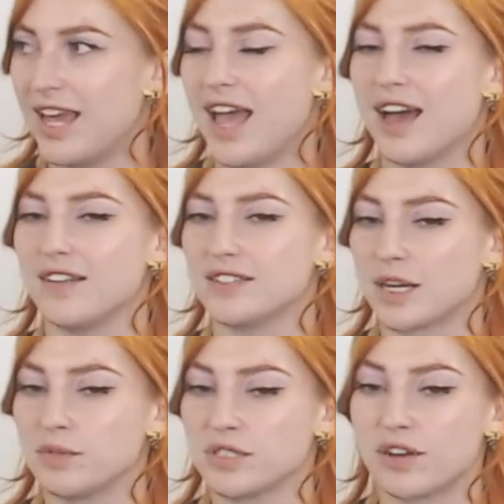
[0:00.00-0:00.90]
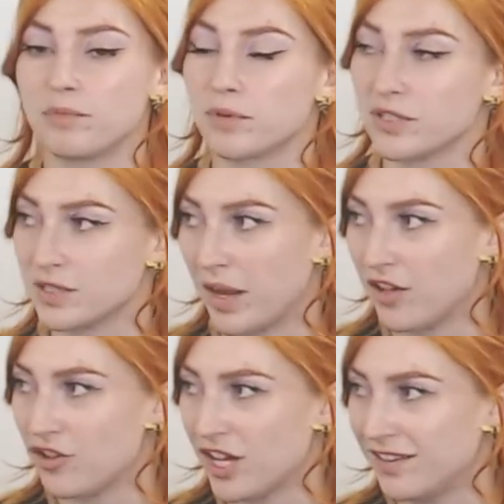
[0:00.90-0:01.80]
The second one's called
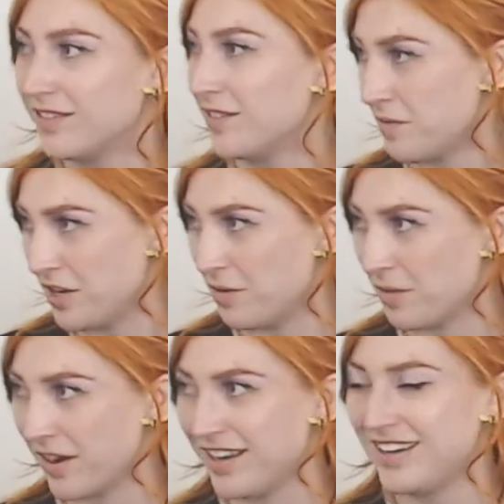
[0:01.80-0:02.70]
Persuasion, the one you were in.